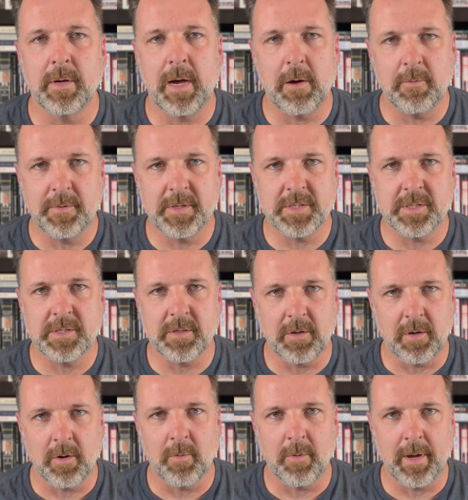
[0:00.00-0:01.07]
How this is
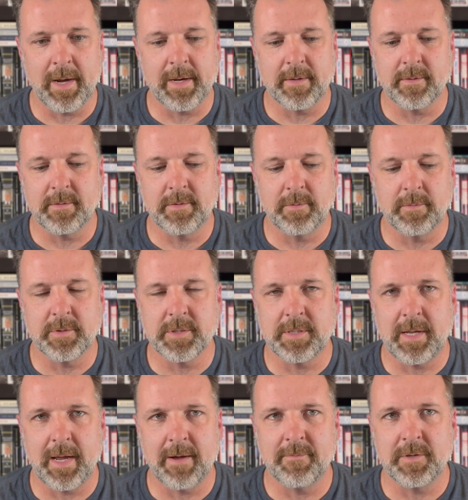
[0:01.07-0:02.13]
all right to
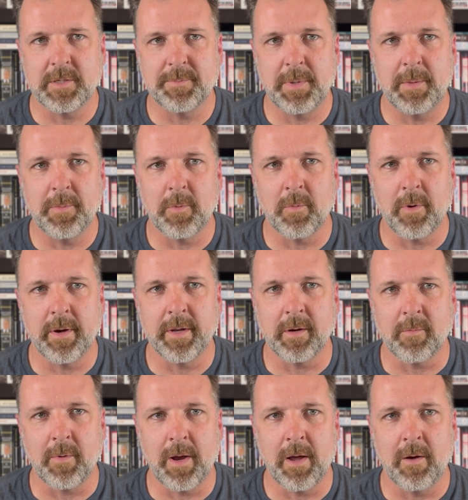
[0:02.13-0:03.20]
just have these people running
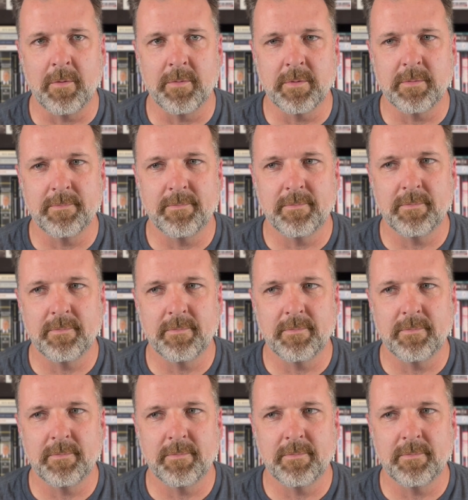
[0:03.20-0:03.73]
around,